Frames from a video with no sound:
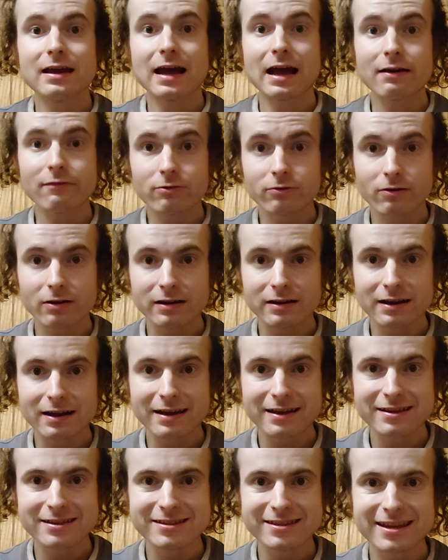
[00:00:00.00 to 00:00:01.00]
Have a great
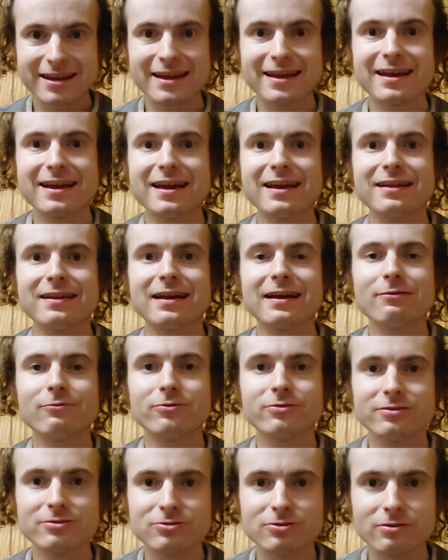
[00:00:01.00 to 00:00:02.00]
night, and I
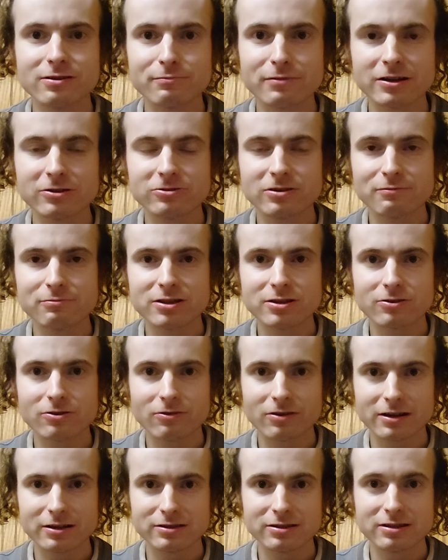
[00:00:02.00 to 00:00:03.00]
will enjoy my trip to
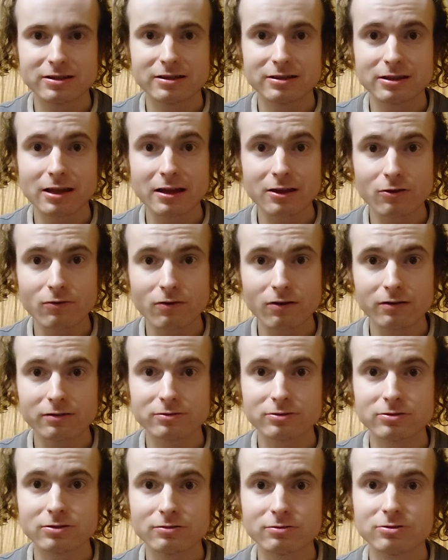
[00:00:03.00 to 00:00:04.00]
Greece. Thank you
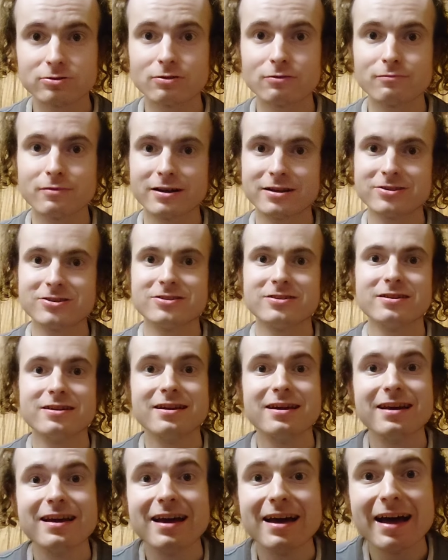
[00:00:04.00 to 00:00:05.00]
all so much.
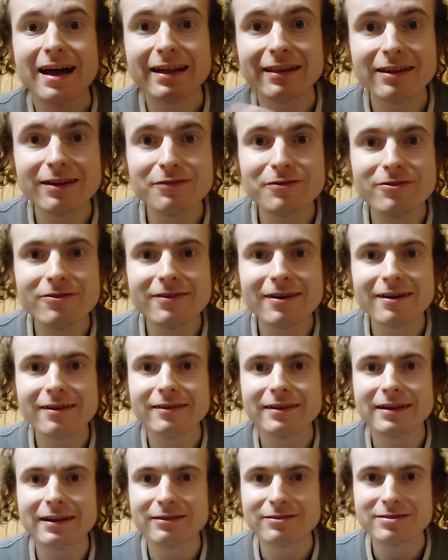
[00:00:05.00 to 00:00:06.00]
I love you
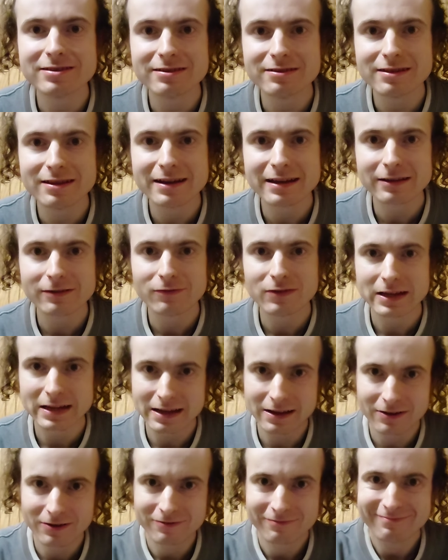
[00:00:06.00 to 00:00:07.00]
all, and I'll see you in the next
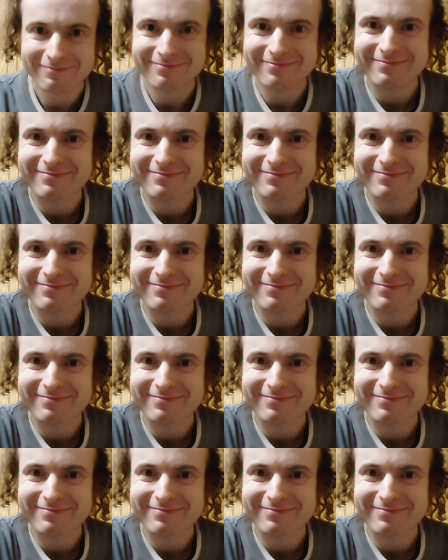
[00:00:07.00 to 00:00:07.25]
video.